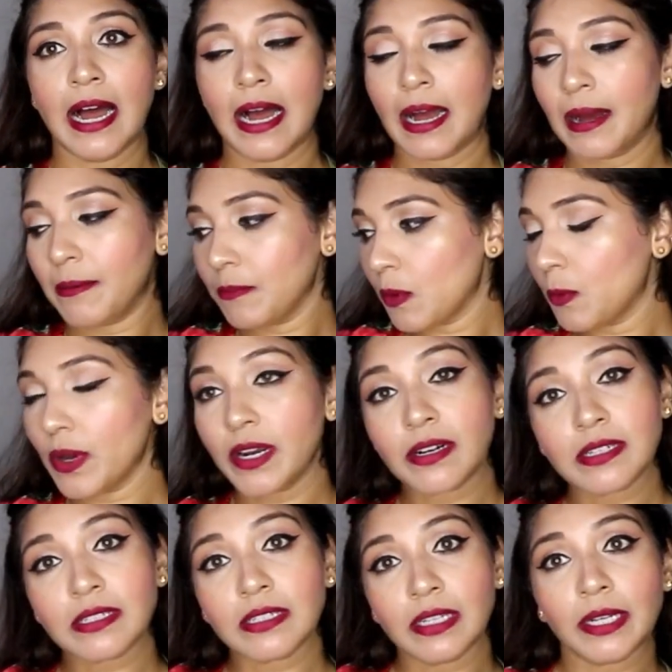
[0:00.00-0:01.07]

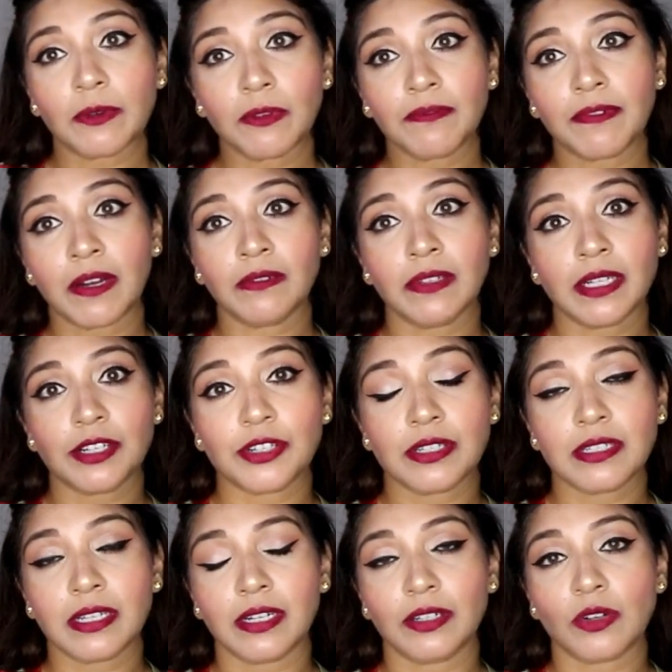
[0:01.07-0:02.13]
Whereas the liquid
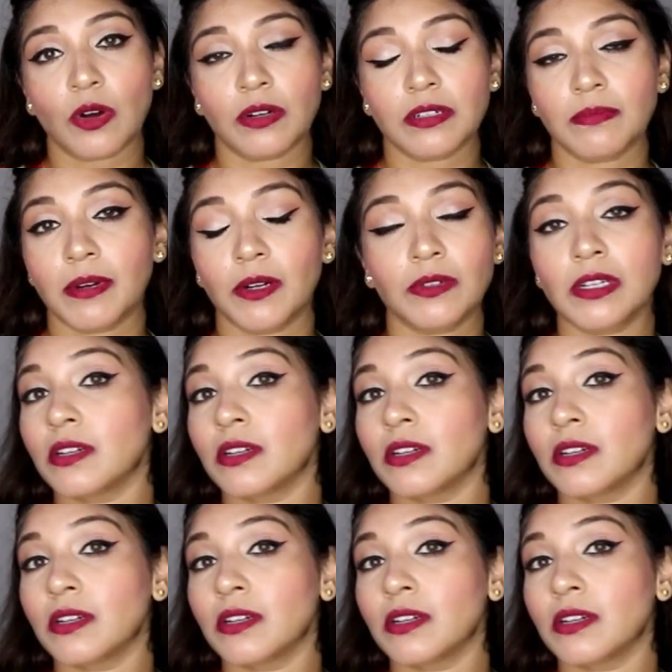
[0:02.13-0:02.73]
foundations that I talked about